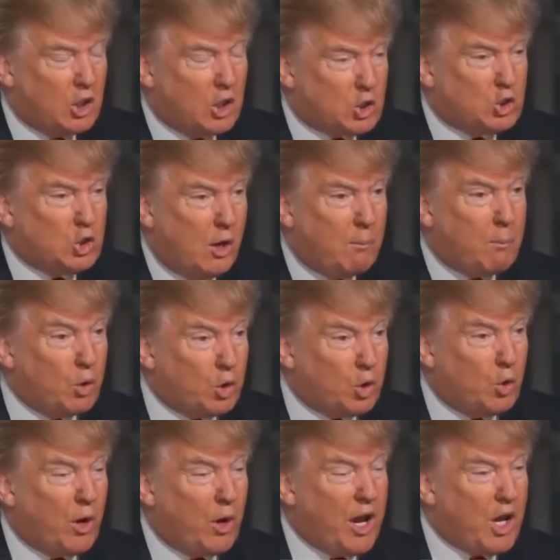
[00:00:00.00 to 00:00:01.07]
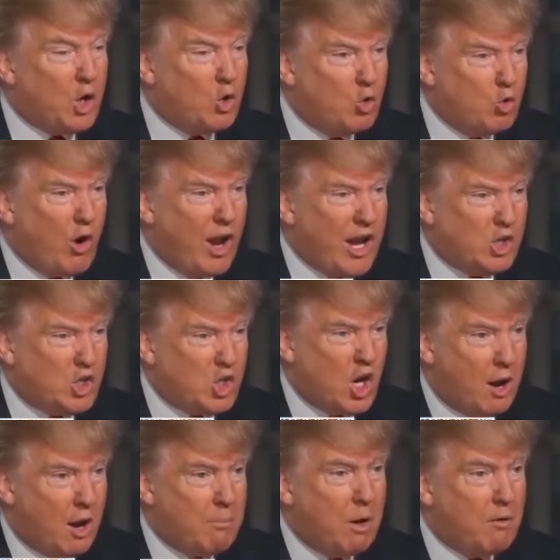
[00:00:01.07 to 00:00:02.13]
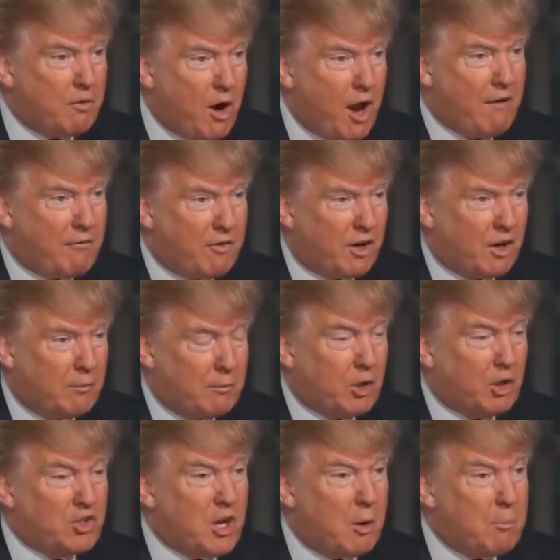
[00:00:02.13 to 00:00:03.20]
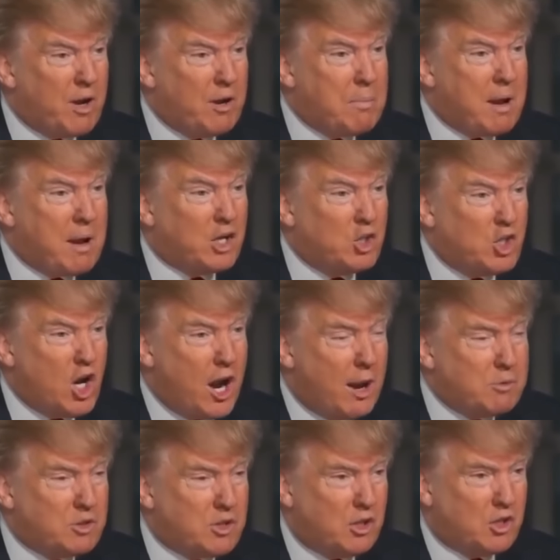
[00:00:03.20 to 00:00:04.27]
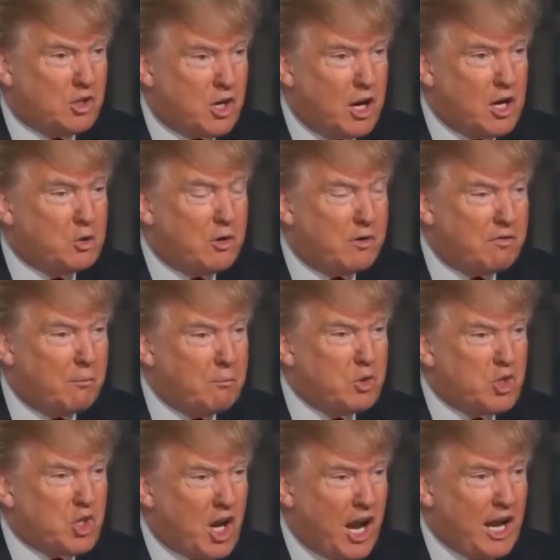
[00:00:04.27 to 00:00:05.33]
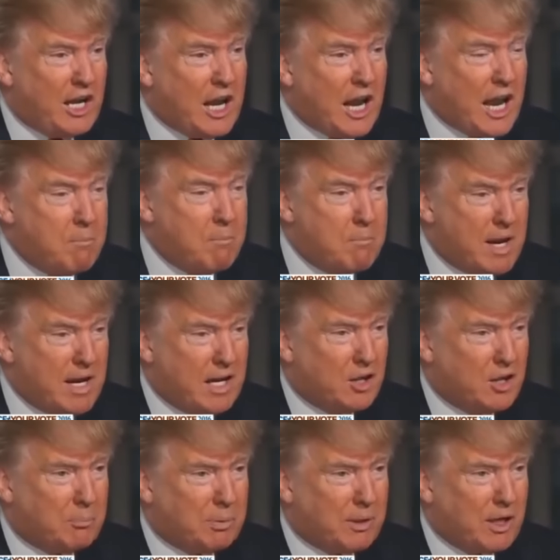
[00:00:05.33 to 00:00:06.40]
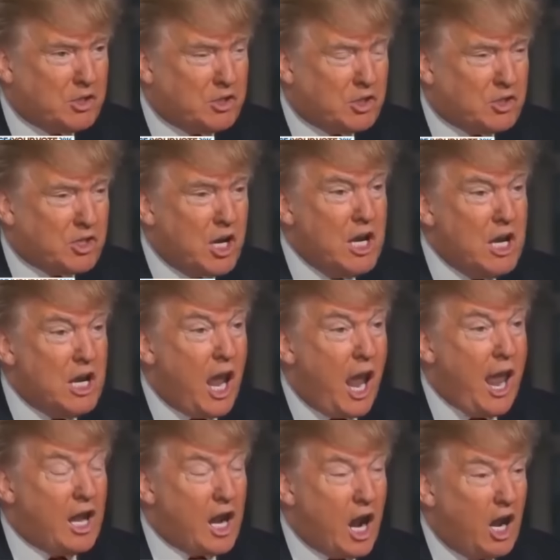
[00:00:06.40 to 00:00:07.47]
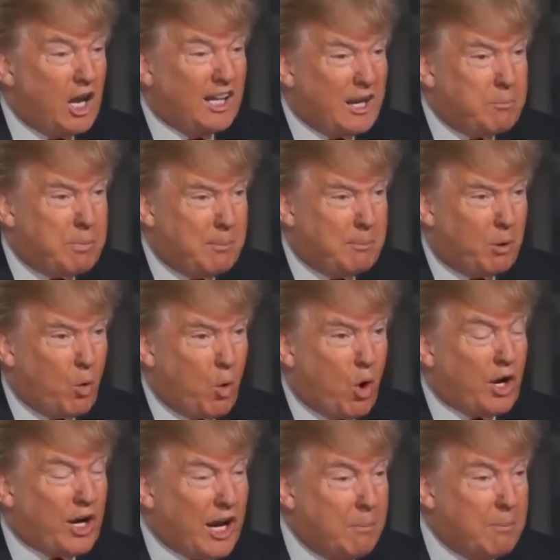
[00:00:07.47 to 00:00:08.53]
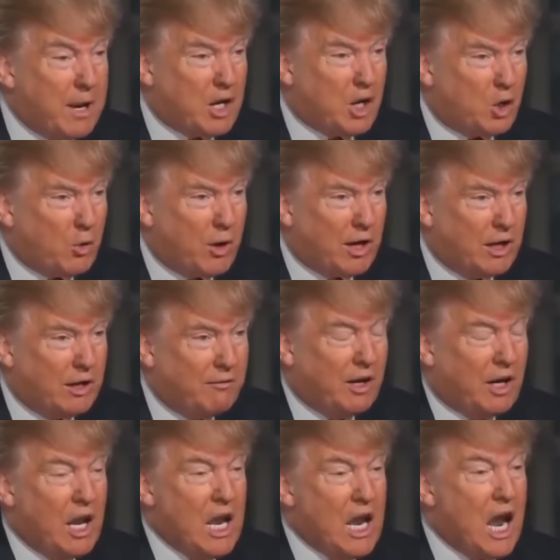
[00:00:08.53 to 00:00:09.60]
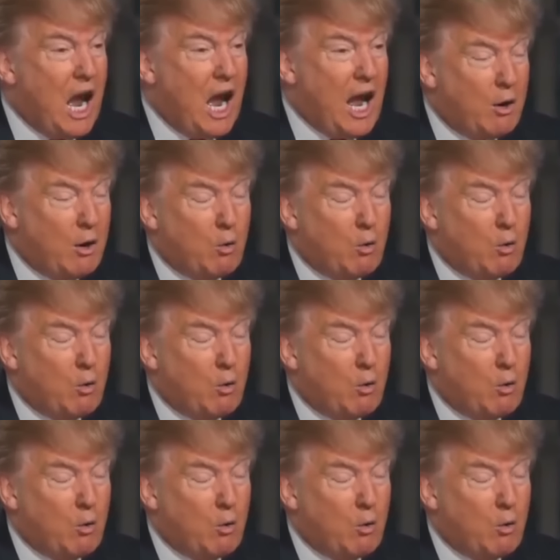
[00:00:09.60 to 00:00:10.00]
Donald Trump will do a great job for African Americans. I'll bring back jobs to this country from China and many other places, and I'll let people work and make a great living.